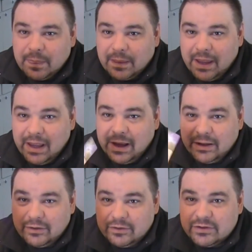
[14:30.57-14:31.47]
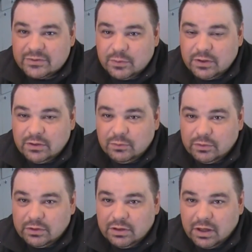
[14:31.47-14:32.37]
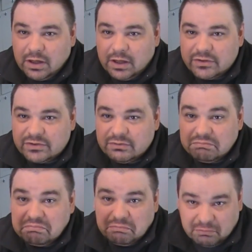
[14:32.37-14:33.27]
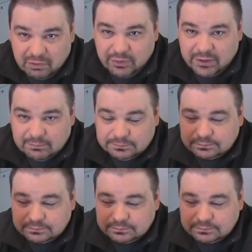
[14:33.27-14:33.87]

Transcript: and this one would cost 3.